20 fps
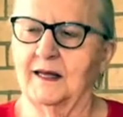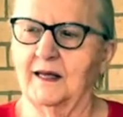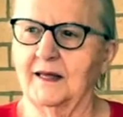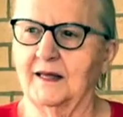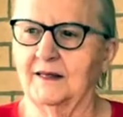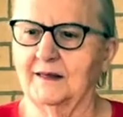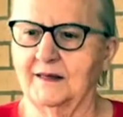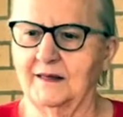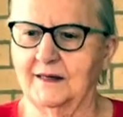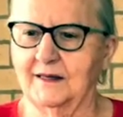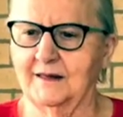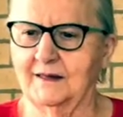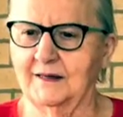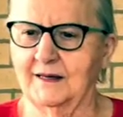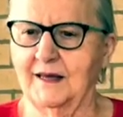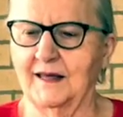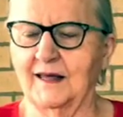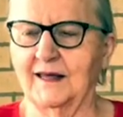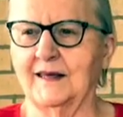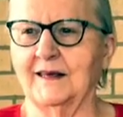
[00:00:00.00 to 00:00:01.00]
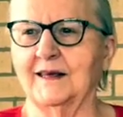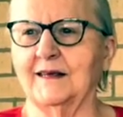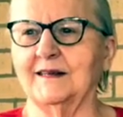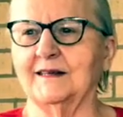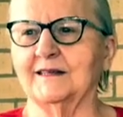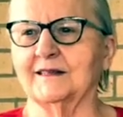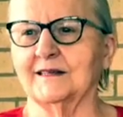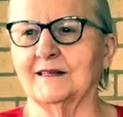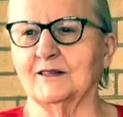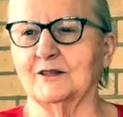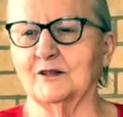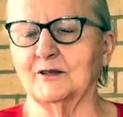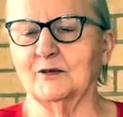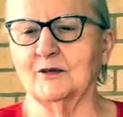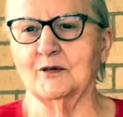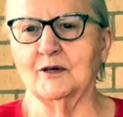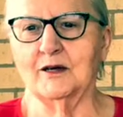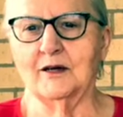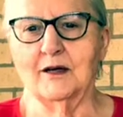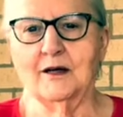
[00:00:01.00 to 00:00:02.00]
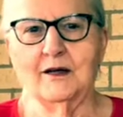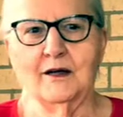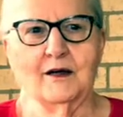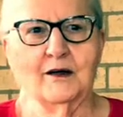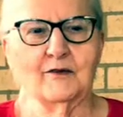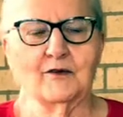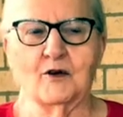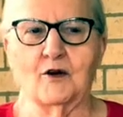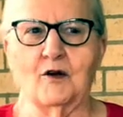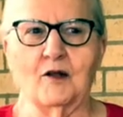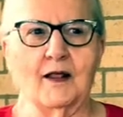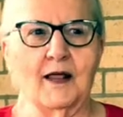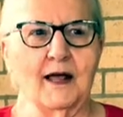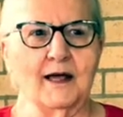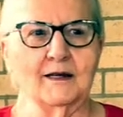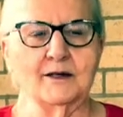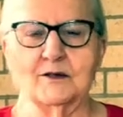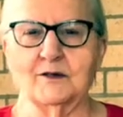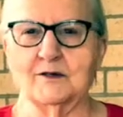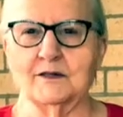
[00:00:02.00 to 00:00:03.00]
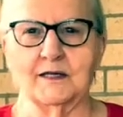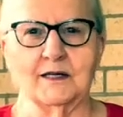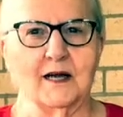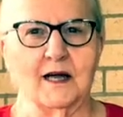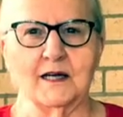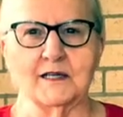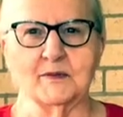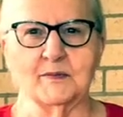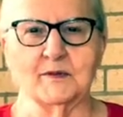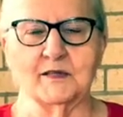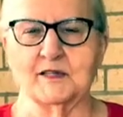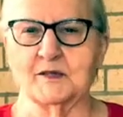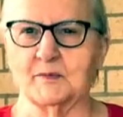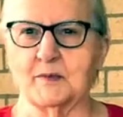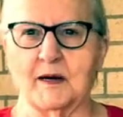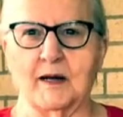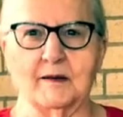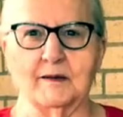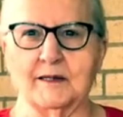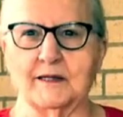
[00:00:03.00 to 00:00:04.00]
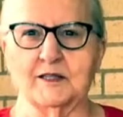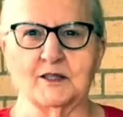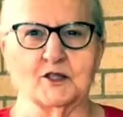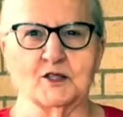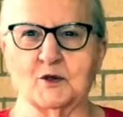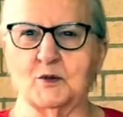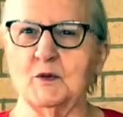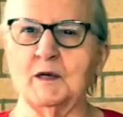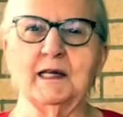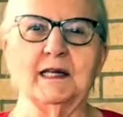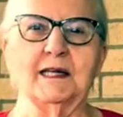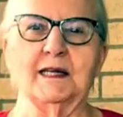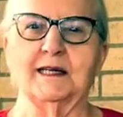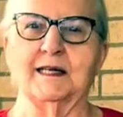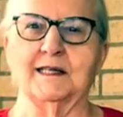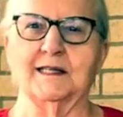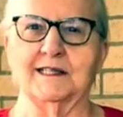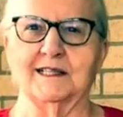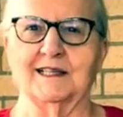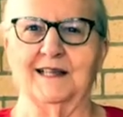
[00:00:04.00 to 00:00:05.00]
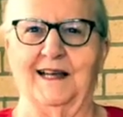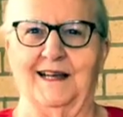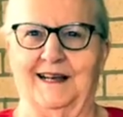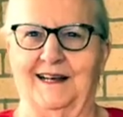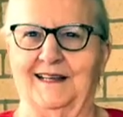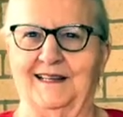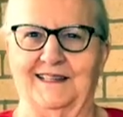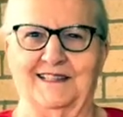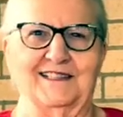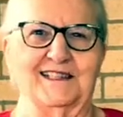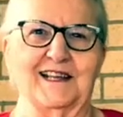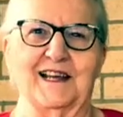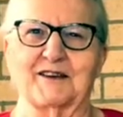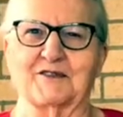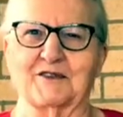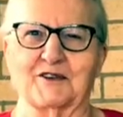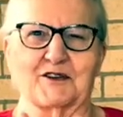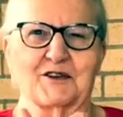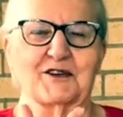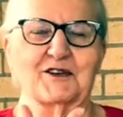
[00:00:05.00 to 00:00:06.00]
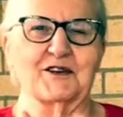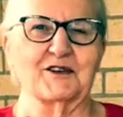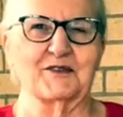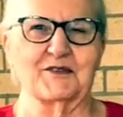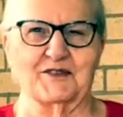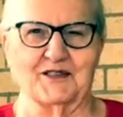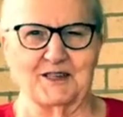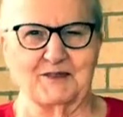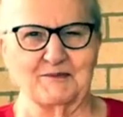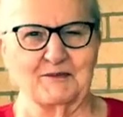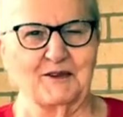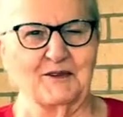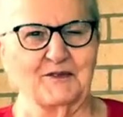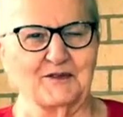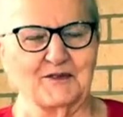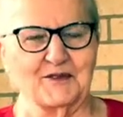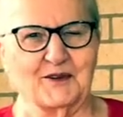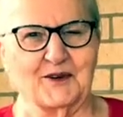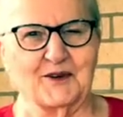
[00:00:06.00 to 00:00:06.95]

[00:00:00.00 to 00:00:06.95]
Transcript: And then he said too, for all I know, that hospital's probably in Sweden. He said he's never heard of it before.